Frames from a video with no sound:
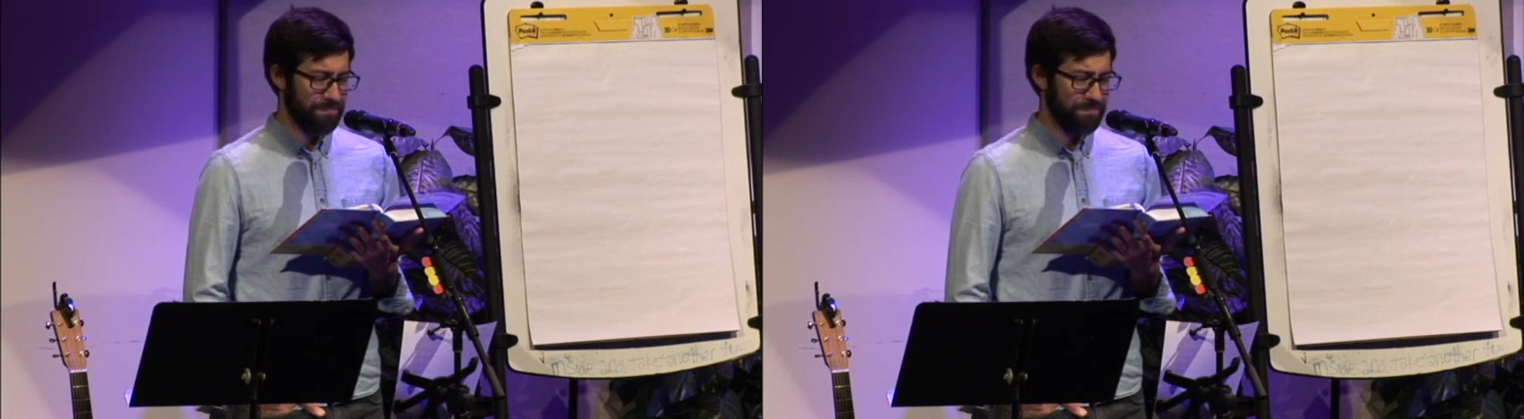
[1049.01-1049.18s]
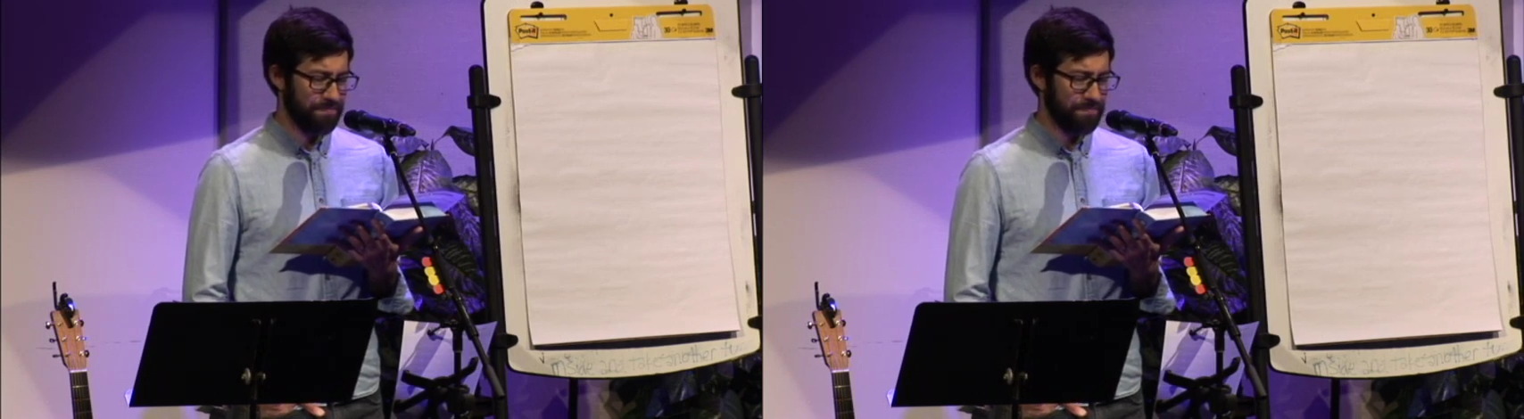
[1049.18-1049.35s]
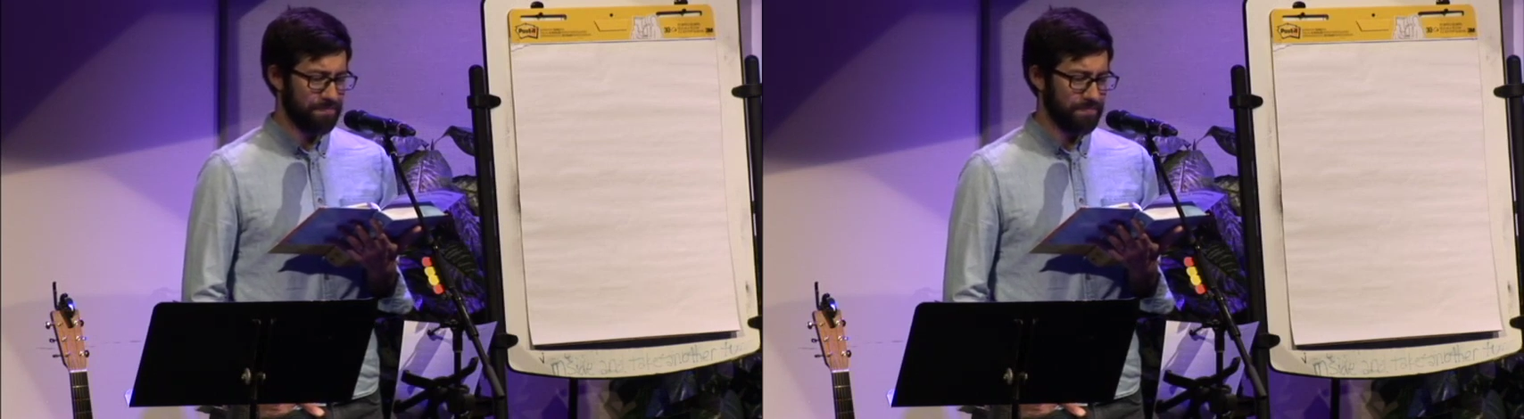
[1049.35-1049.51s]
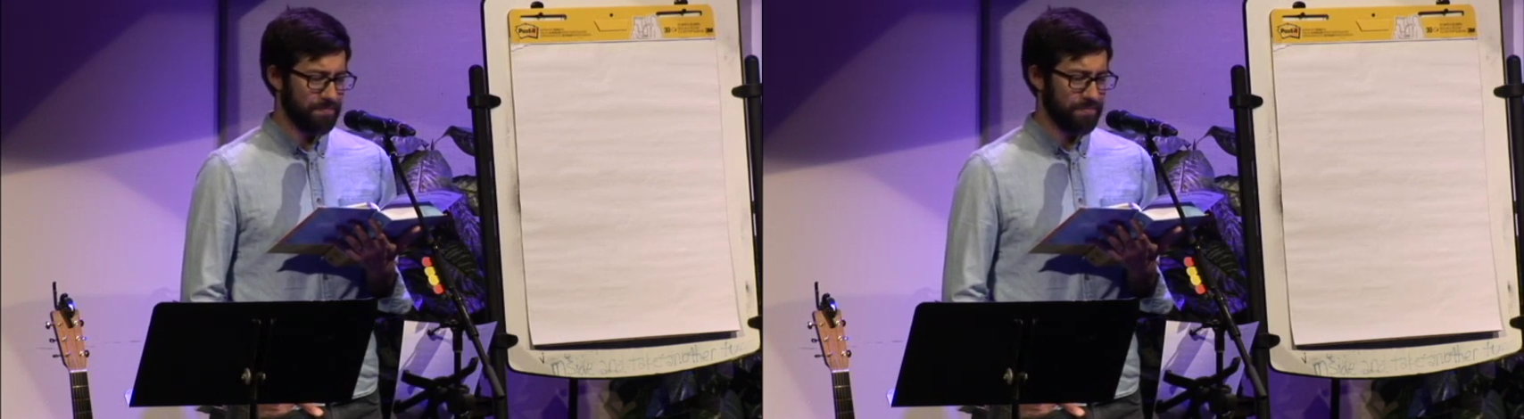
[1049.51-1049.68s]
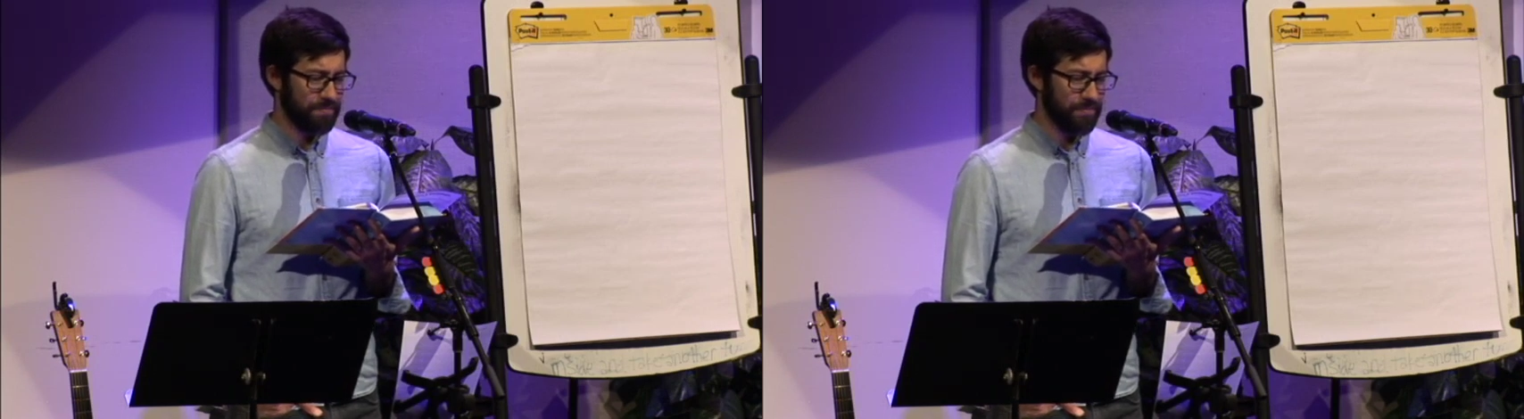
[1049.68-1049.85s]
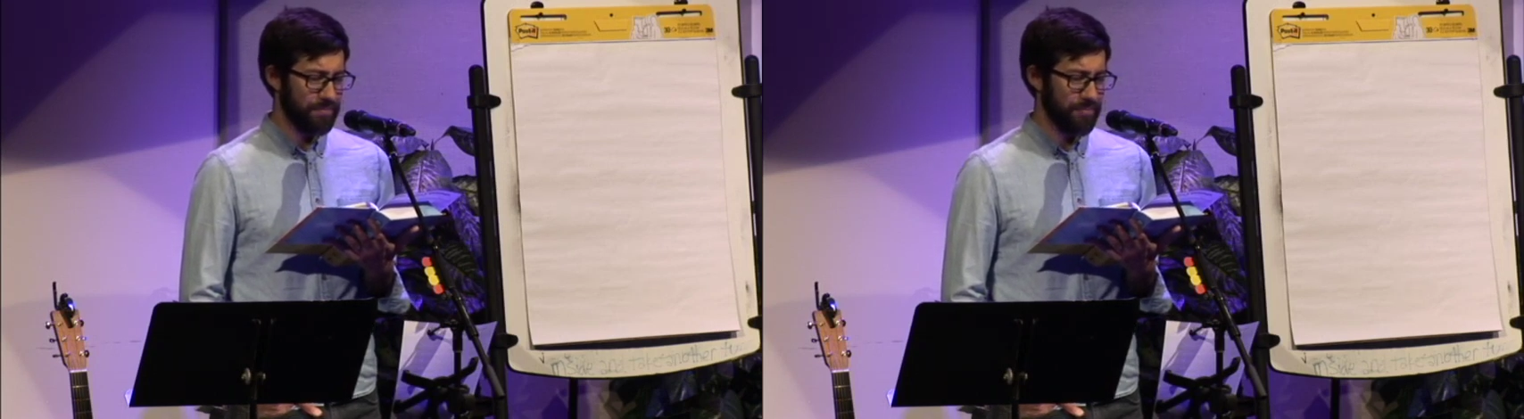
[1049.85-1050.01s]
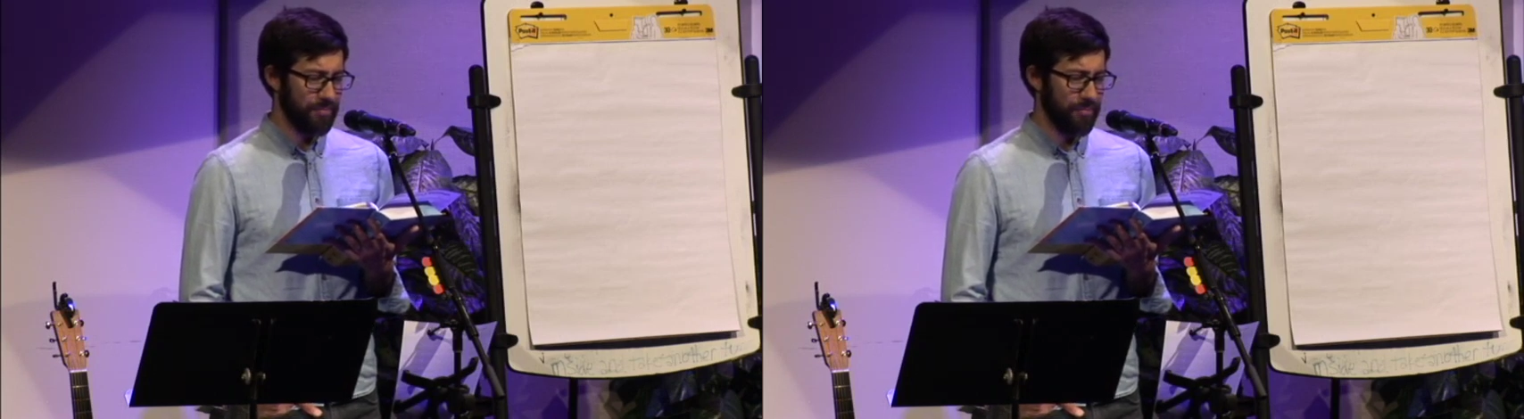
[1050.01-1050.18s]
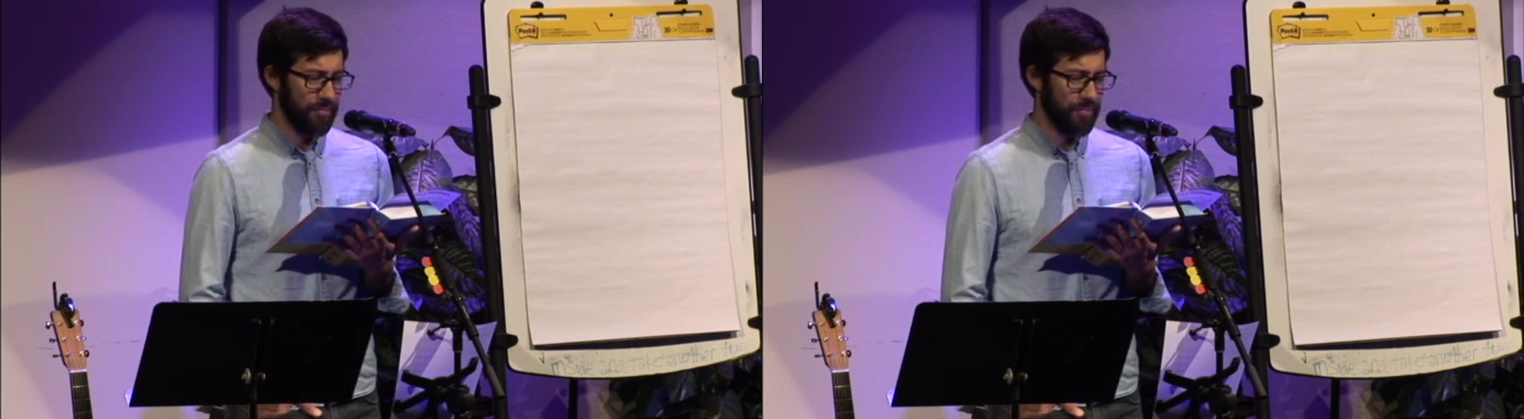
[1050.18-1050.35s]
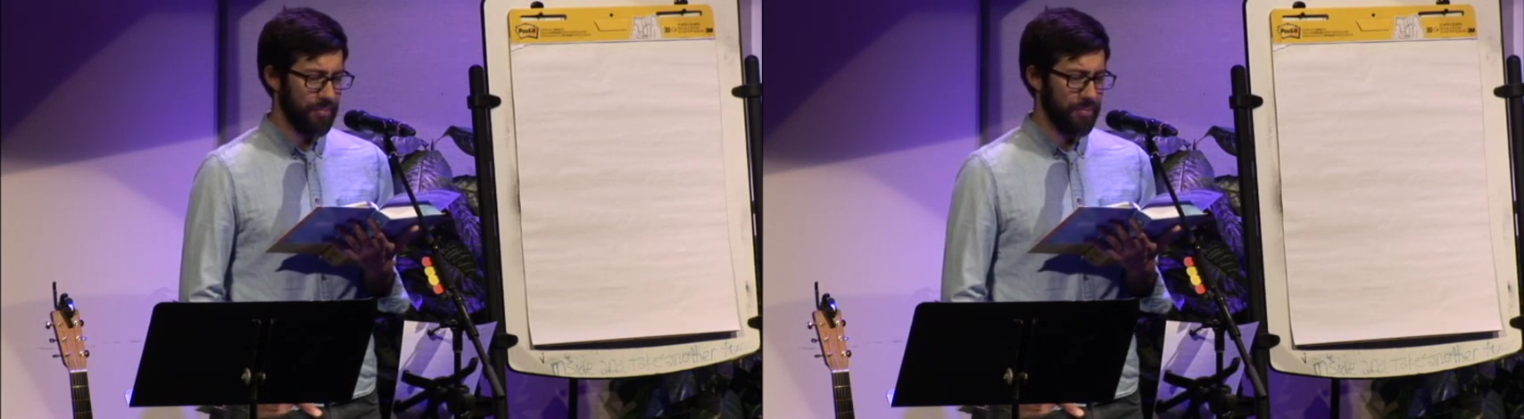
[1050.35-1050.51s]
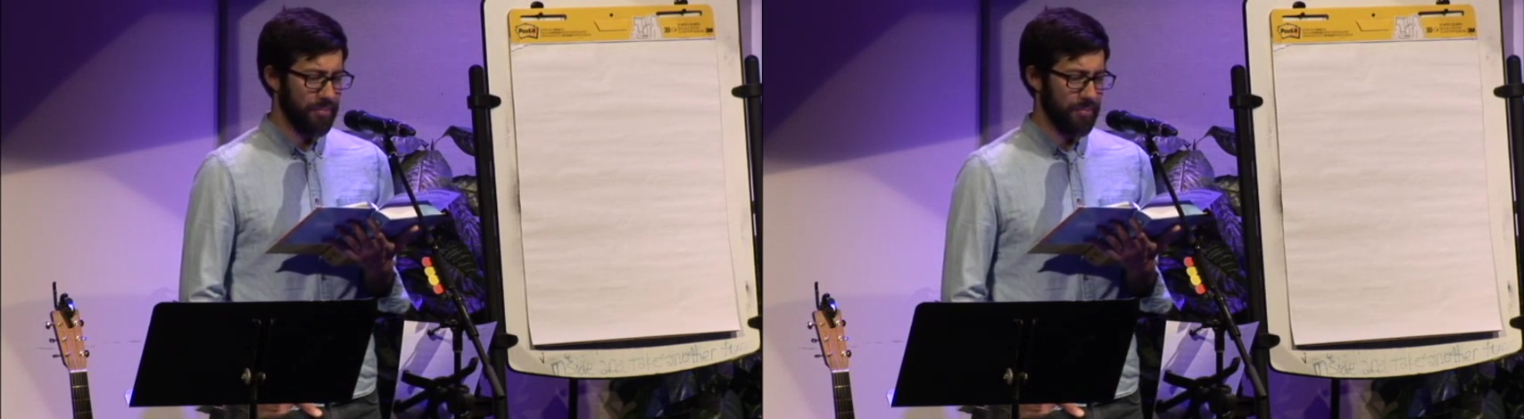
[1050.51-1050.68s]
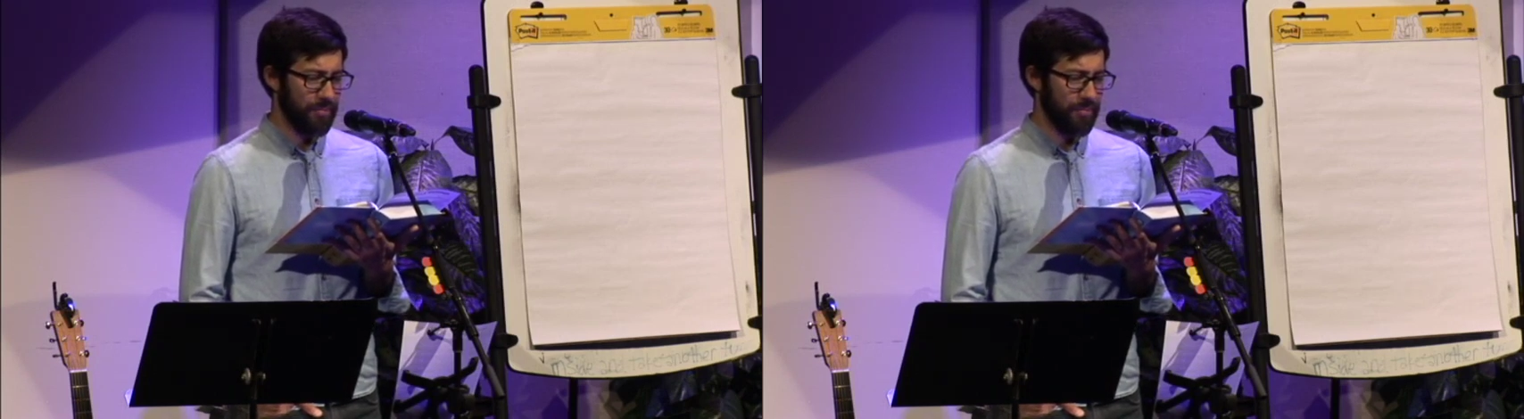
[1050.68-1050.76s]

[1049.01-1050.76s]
Nothing is said.